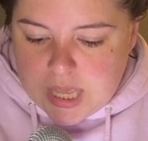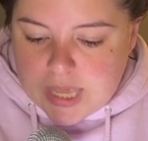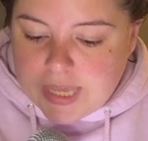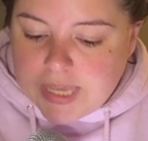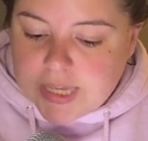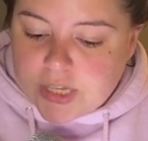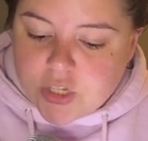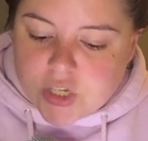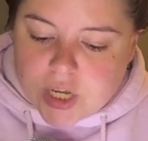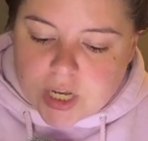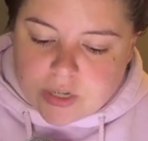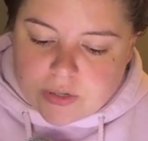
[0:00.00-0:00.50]

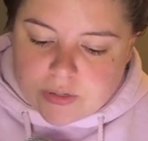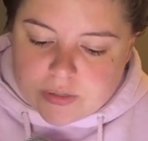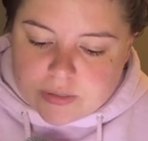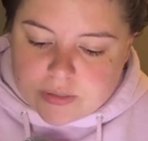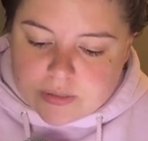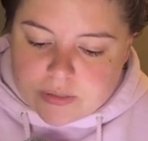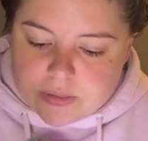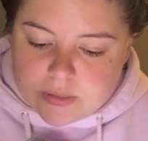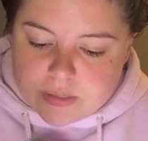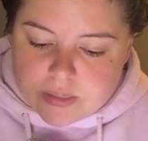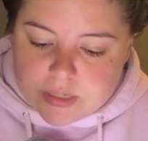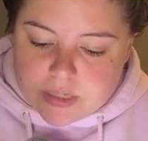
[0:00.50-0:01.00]
He chuckled.
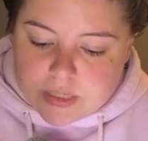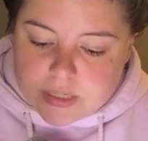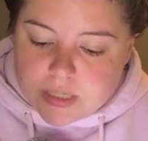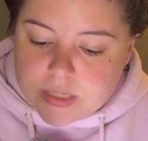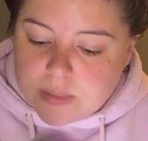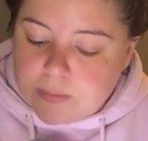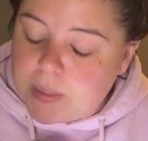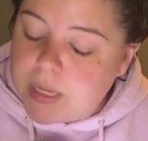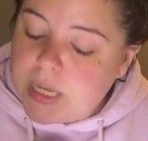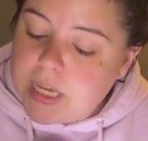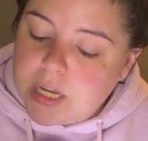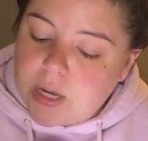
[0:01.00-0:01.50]

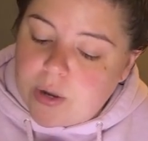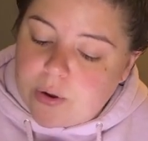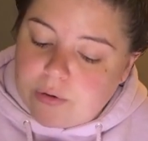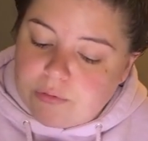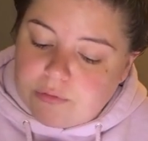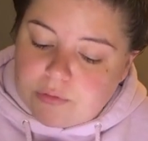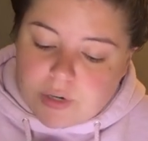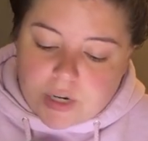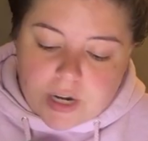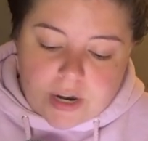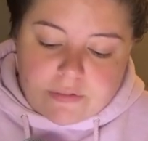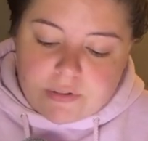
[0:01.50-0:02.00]
"Speak or
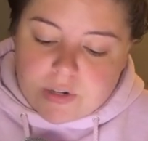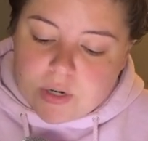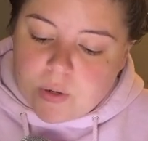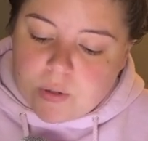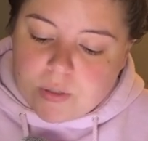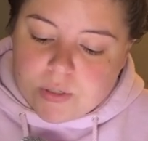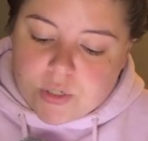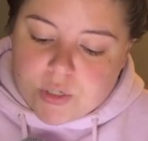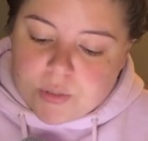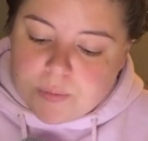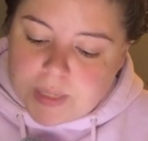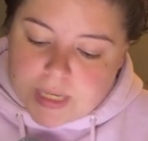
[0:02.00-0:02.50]
forever
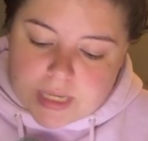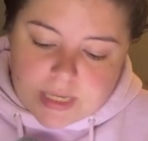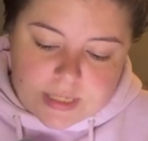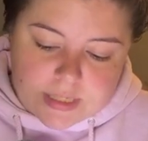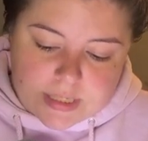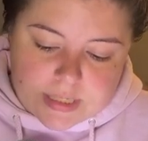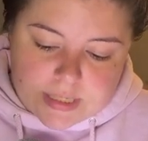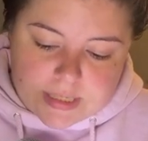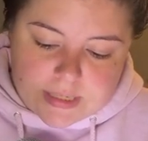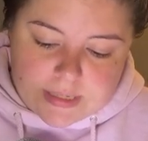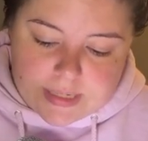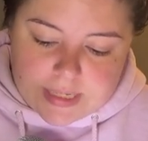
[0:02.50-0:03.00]
hold your
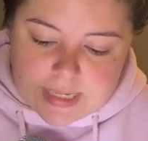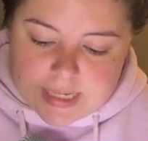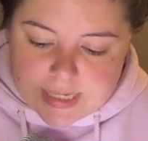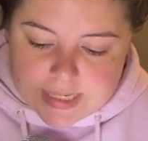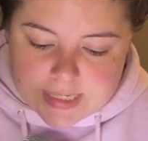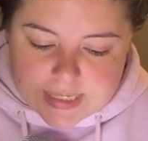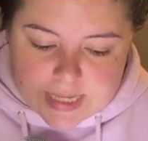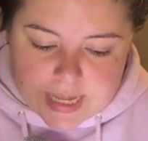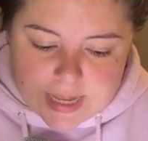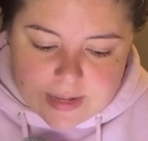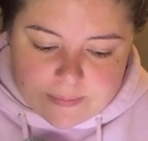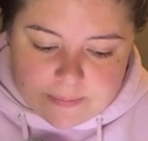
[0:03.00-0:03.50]
peace," he
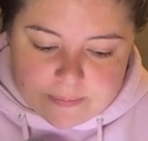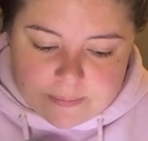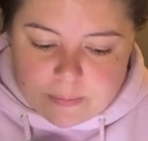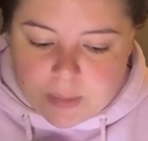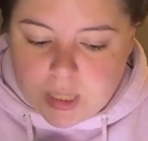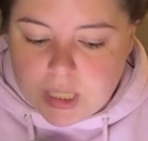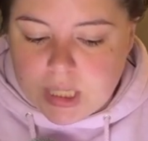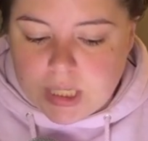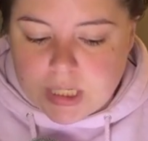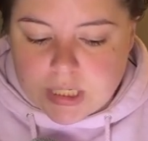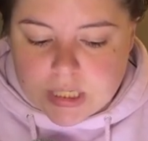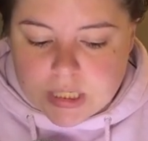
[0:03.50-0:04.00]
said,
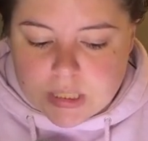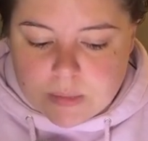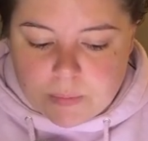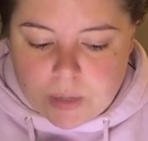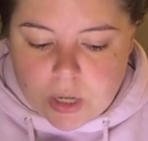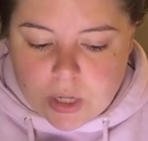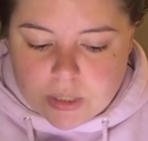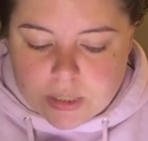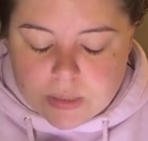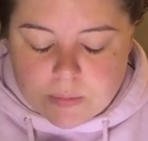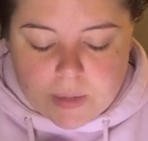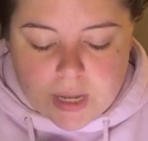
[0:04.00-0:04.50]
making a
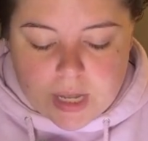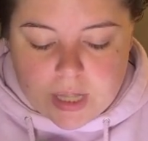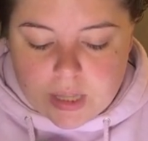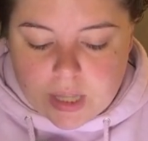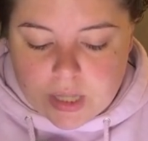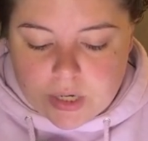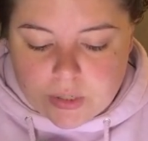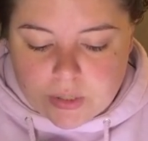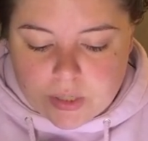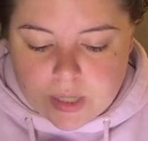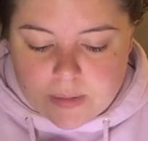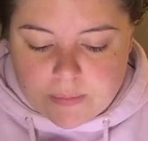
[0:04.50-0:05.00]
small smile
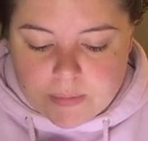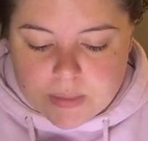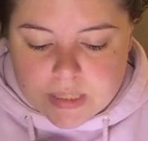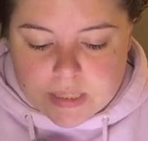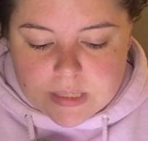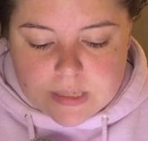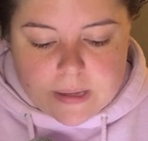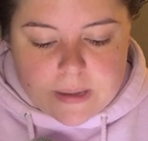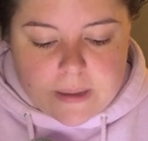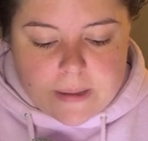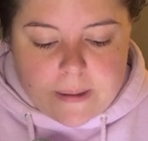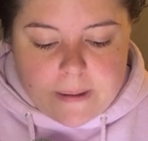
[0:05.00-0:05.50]
on your
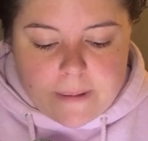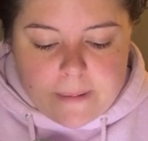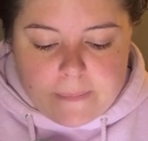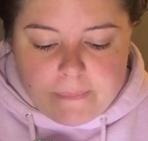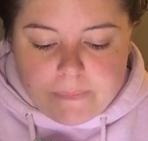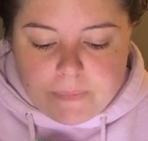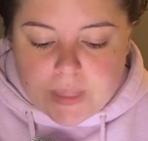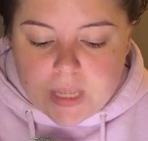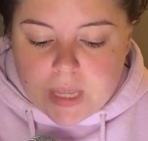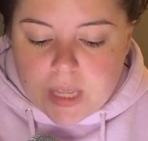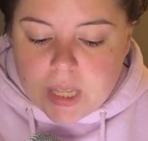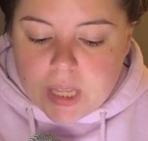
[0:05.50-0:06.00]
lips.
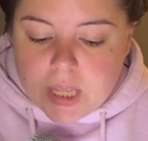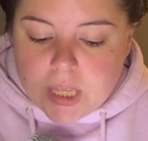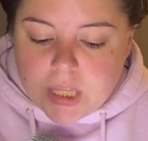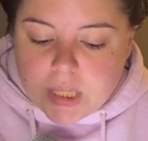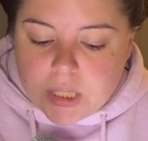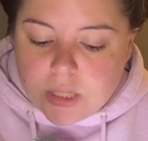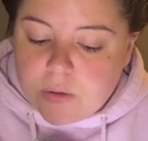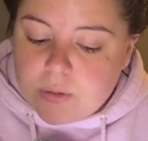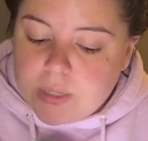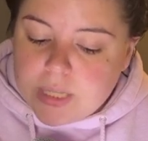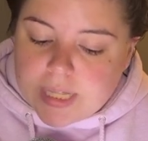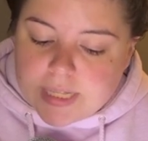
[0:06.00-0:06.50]

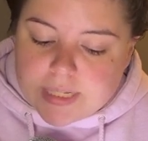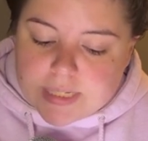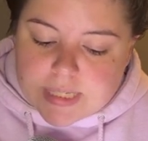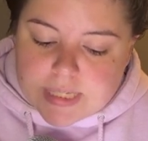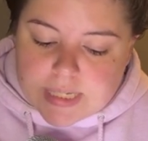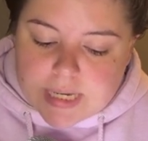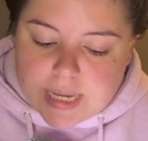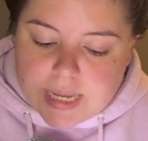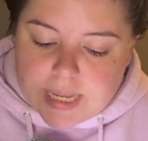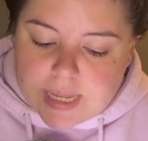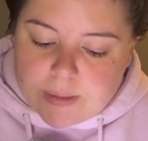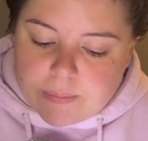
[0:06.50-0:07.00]
You
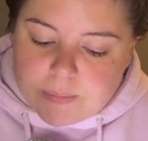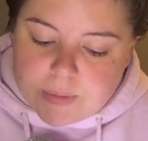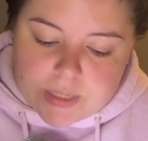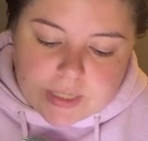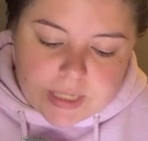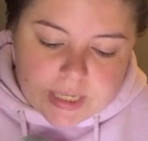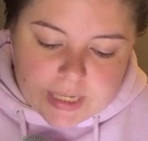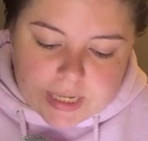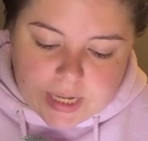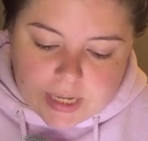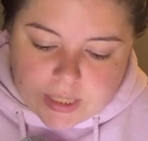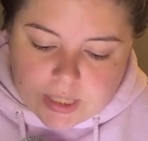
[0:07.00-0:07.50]
glanced at him,
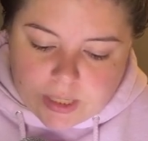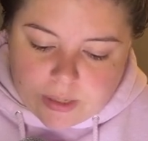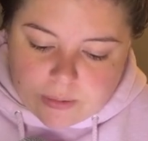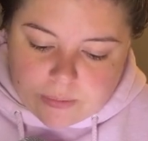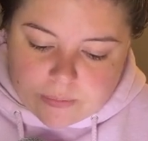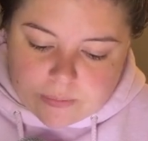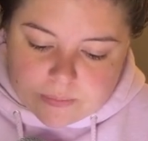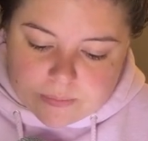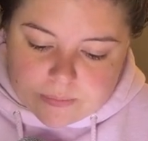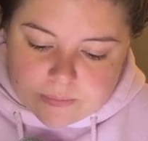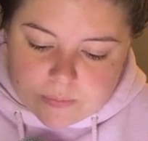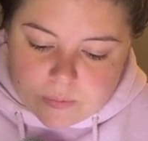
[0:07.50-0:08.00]
looking at
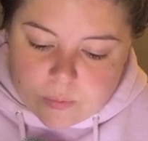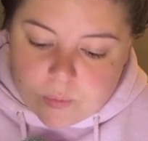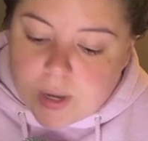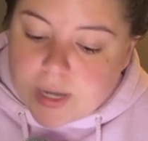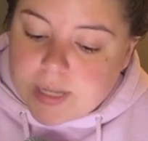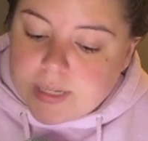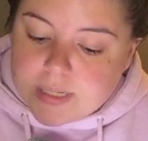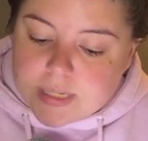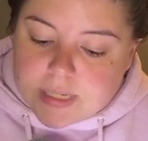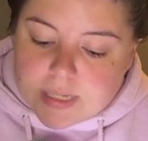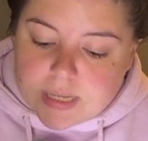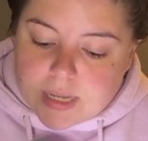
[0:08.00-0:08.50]
you.
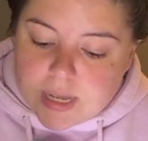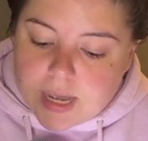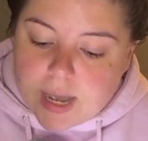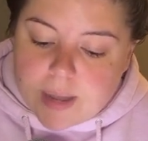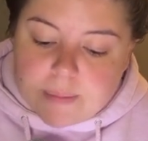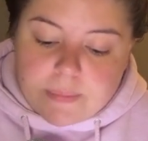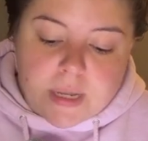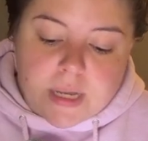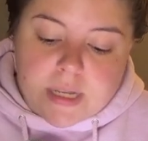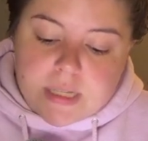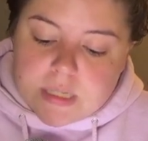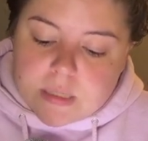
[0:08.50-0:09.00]
"What?
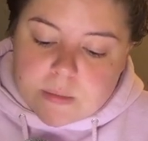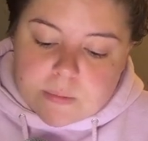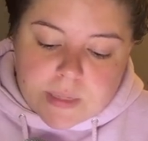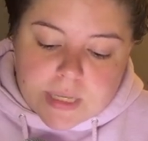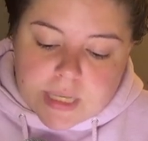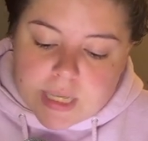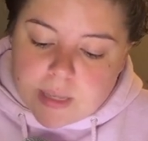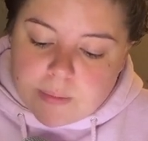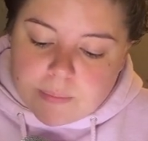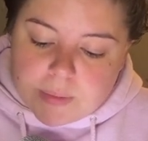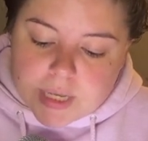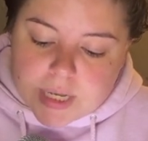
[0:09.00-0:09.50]
I'm not
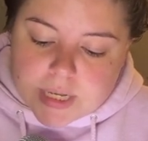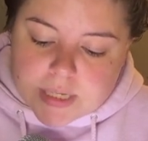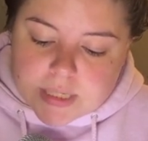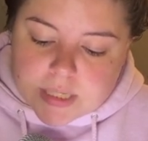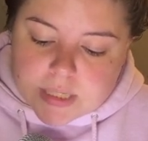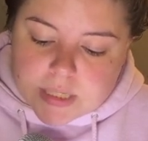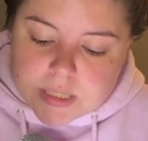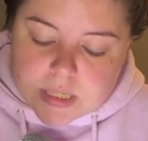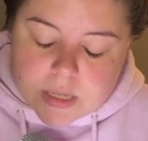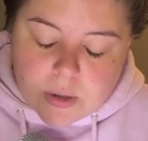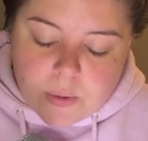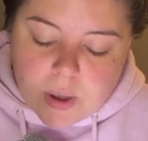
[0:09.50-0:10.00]
speaking because
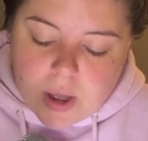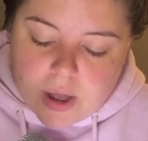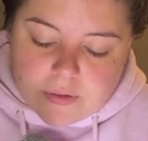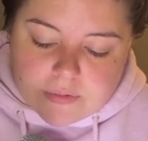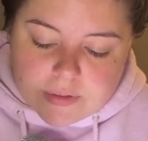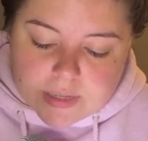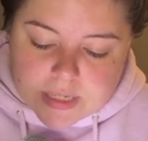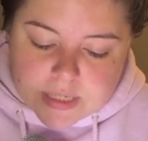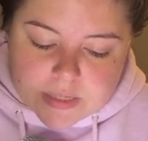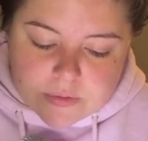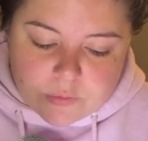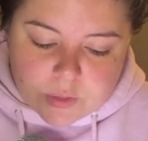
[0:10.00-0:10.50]
it's so
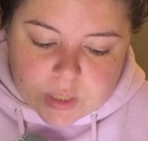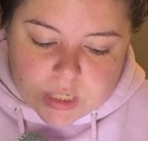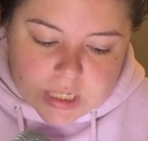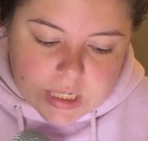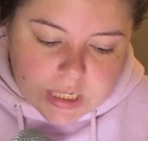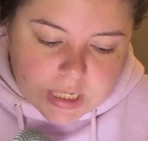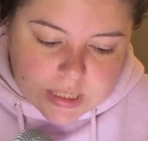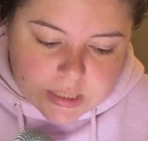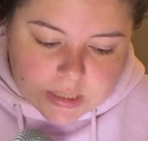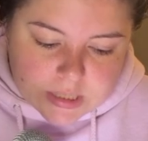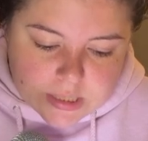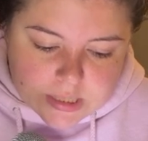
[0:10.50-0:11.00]
obvious of what it
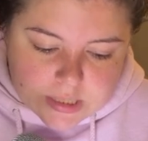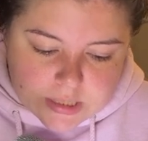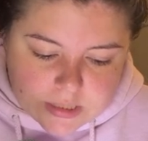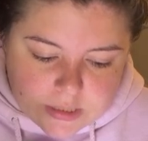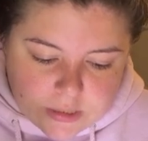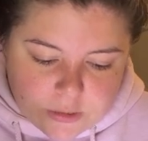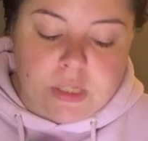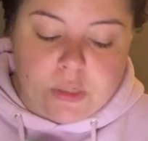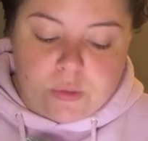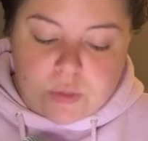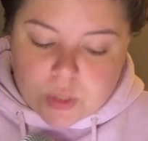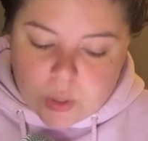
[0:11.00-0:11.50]
is,"
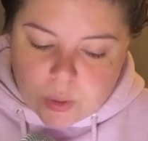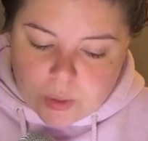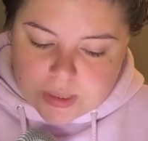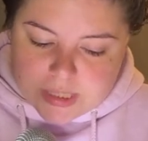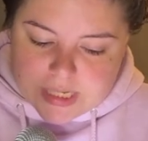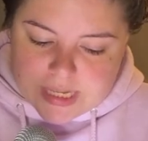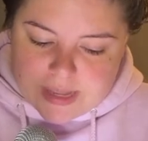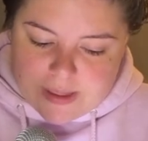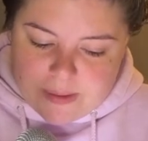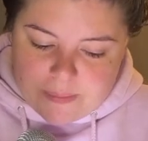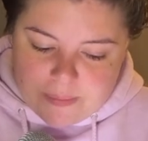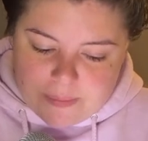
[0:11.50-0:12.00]
you told
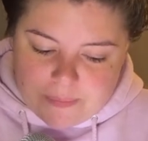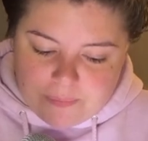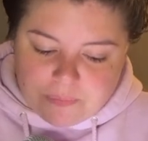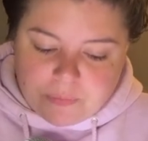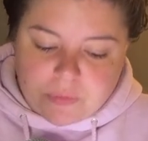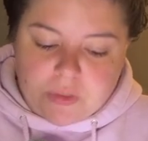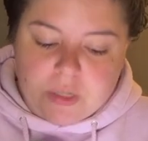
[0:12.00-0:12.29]
him,